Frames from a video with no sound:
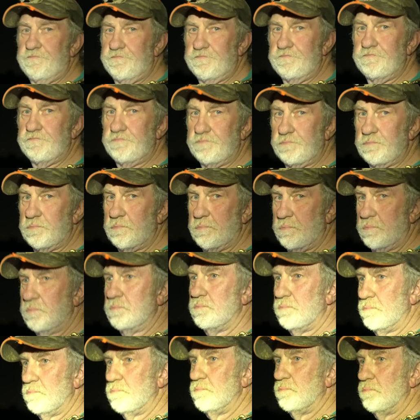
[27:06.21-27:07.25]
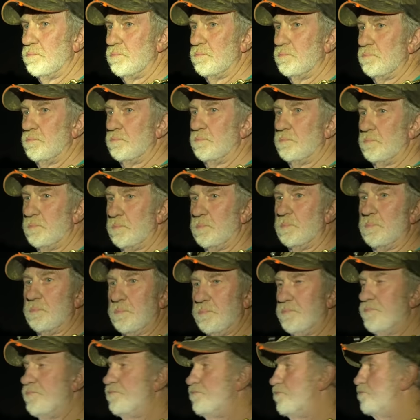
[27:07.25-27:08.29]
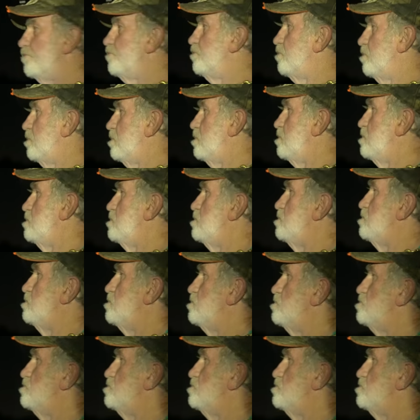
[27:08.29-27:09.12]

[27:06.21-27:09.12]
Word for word: So we just cut her loose, juice two forty-five in the woods?